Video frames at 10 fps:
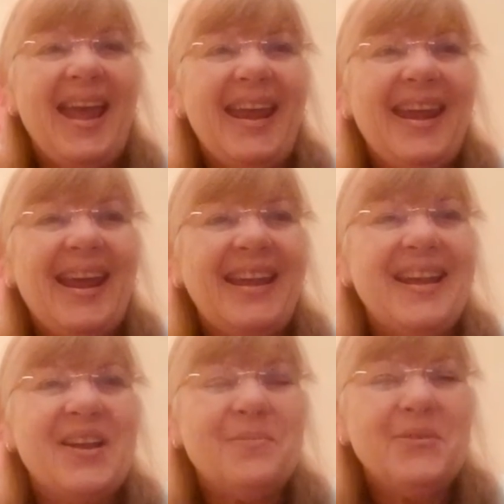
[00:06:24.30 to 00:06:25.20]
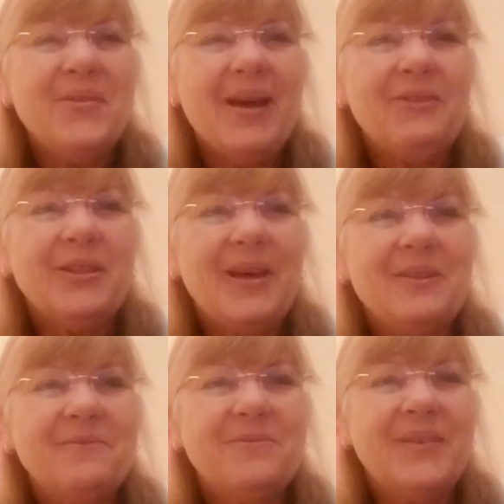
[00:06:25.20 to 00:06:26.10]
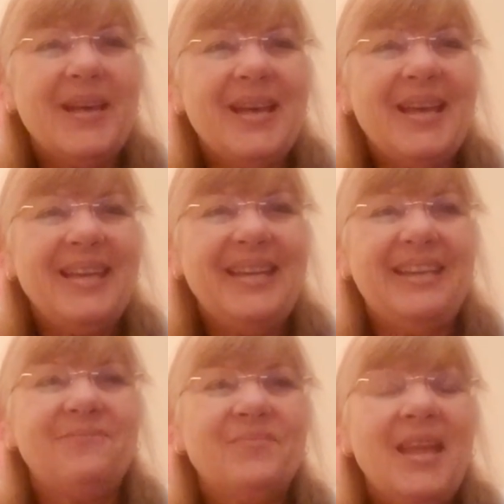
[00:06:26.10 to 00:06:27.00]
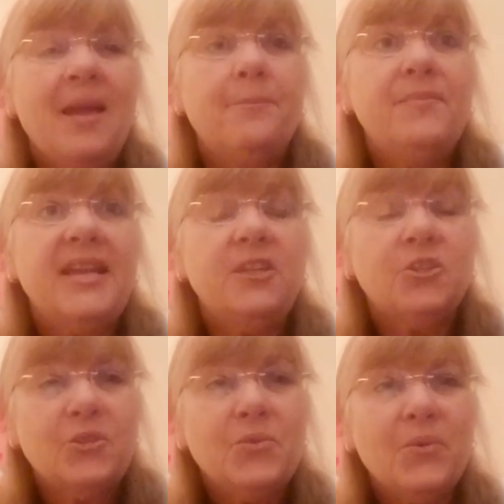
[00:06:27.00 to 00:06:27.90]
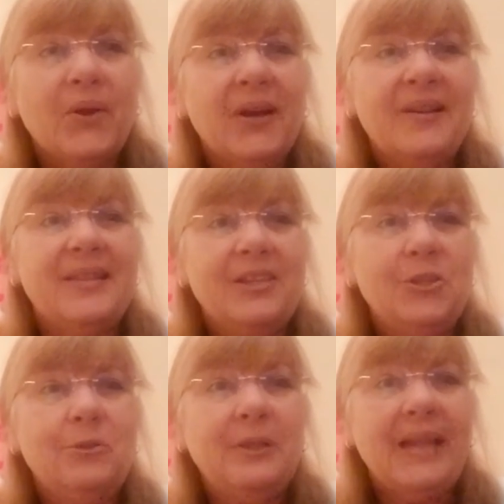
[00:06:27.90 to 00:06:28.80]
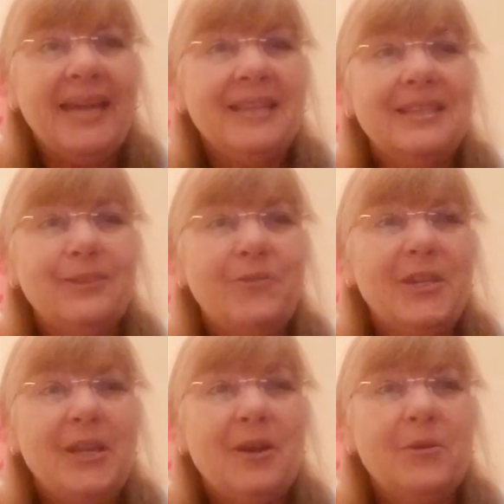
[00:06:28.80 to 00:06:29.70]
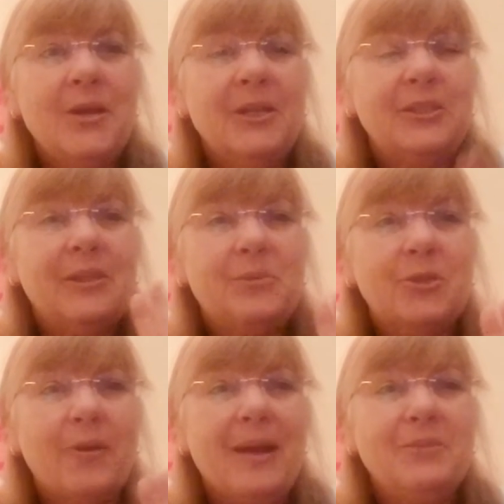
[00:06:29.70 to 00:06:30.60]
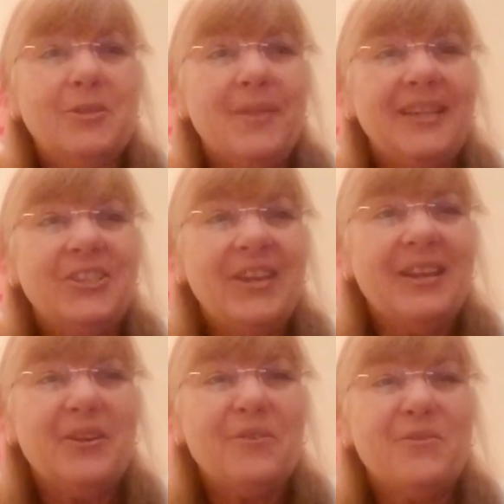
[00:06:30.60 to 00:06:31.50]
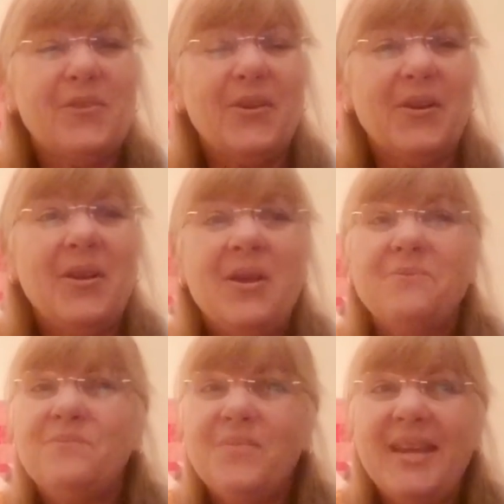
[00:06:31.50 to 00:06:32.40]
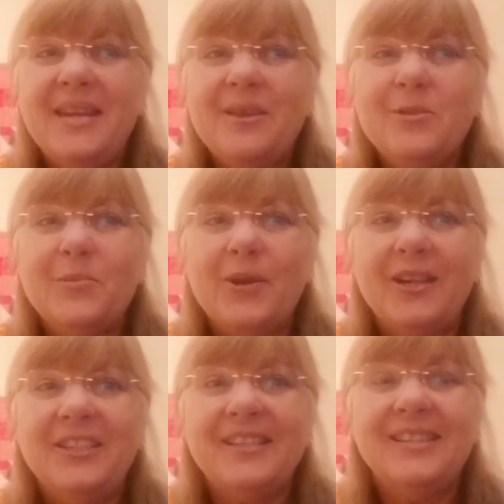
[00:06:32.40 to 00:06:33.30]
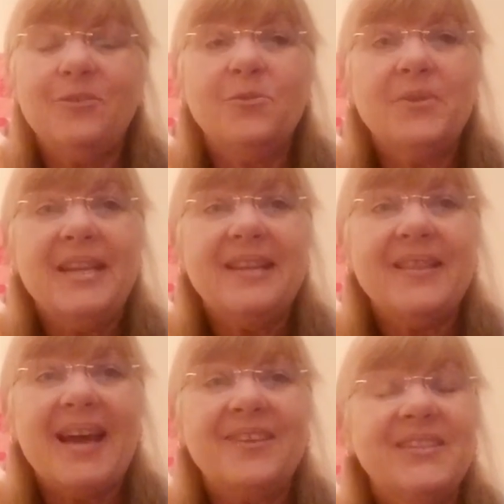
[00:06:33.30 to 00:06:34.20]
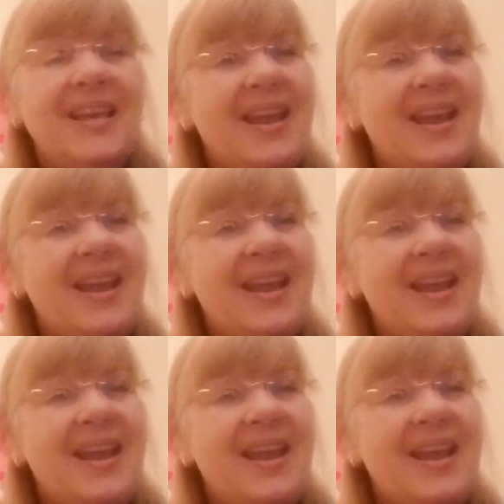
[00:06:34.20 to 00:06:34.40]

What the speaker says: and I hope you have a lot of fun, and make sure that you like this video, subscribe to my channel for many other projects and read-alouds,